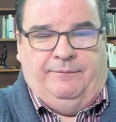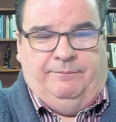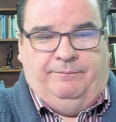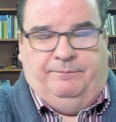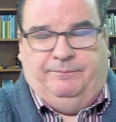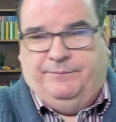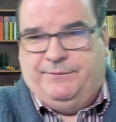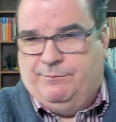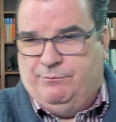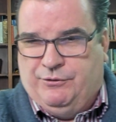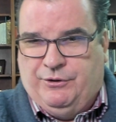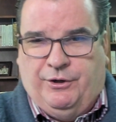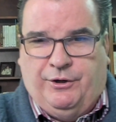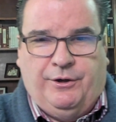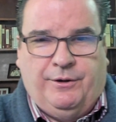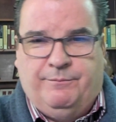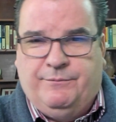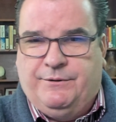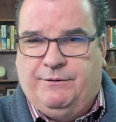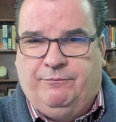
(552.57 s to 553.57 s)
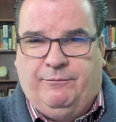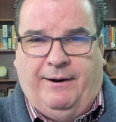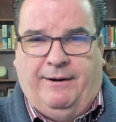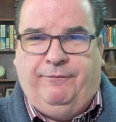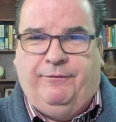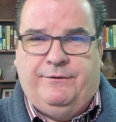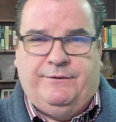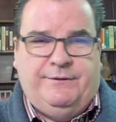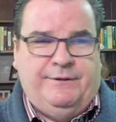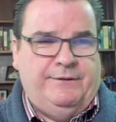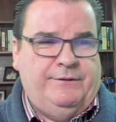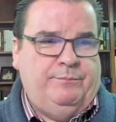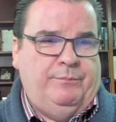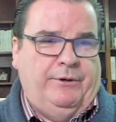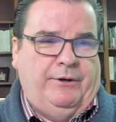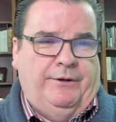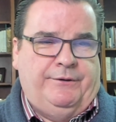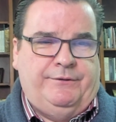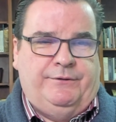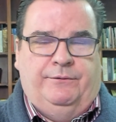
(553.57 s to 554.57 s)
some terms and references,
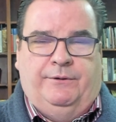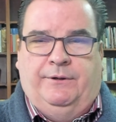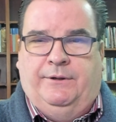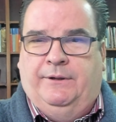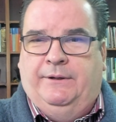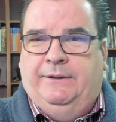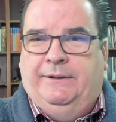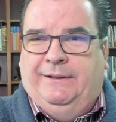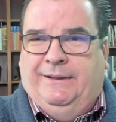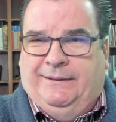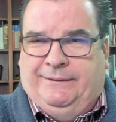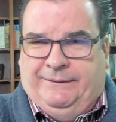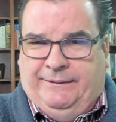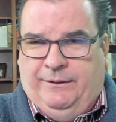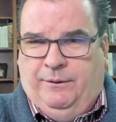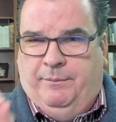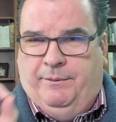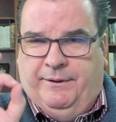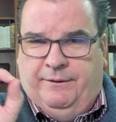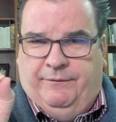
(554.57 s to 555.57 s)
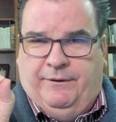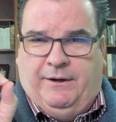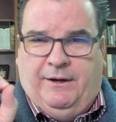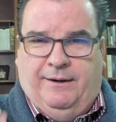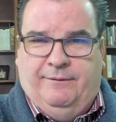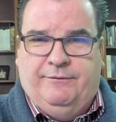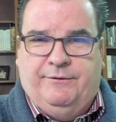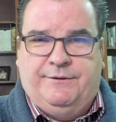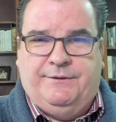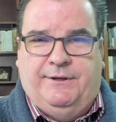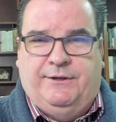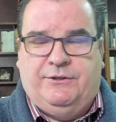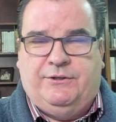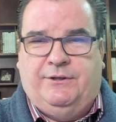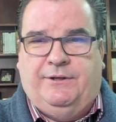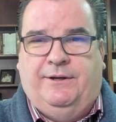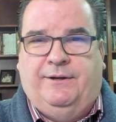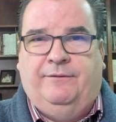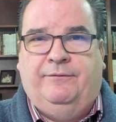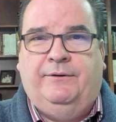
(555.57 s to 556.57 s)
but also a little bit of a
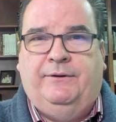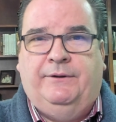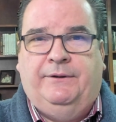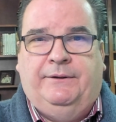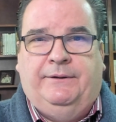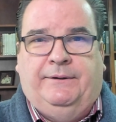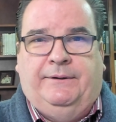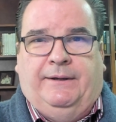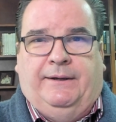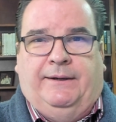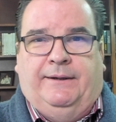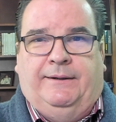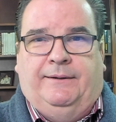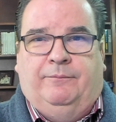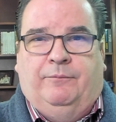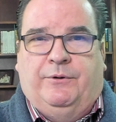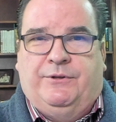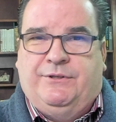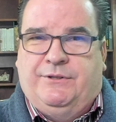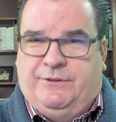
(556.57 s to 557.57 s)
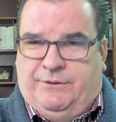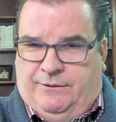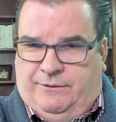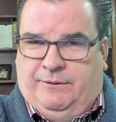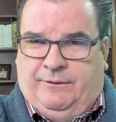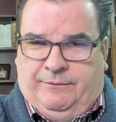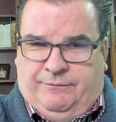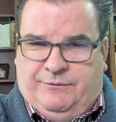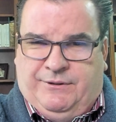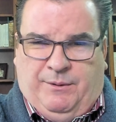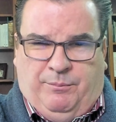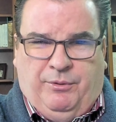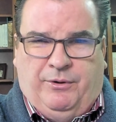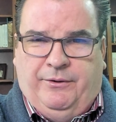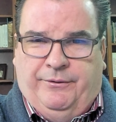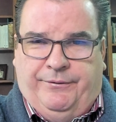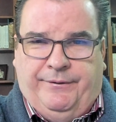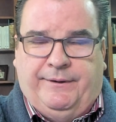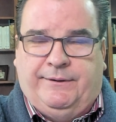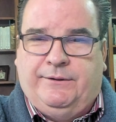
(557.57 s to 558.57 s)
conversation of, which is a
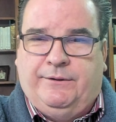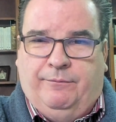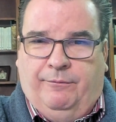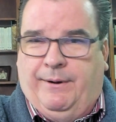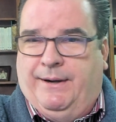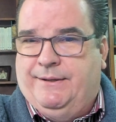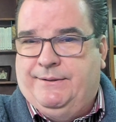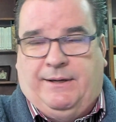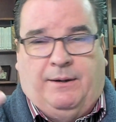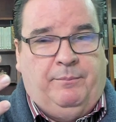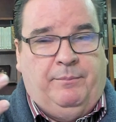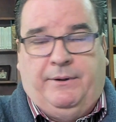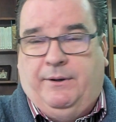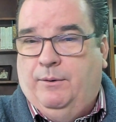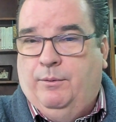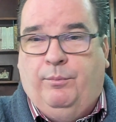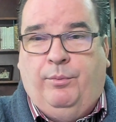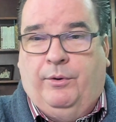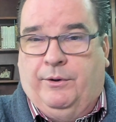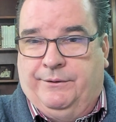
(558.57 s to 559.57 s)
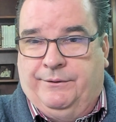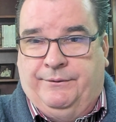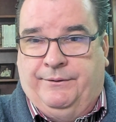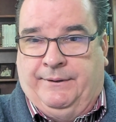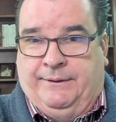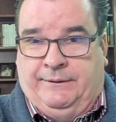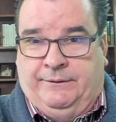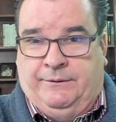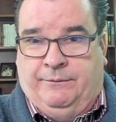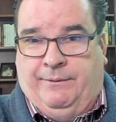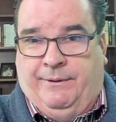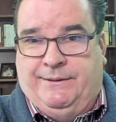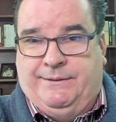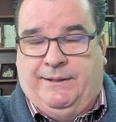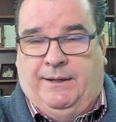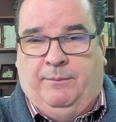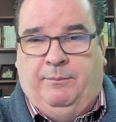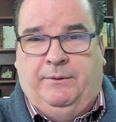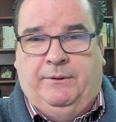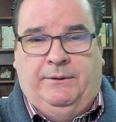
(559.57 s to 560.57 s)
typical thing to raise up and an important thing to raise
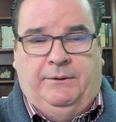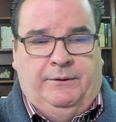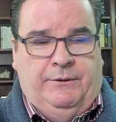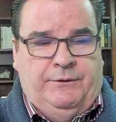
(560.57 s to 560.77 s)
up.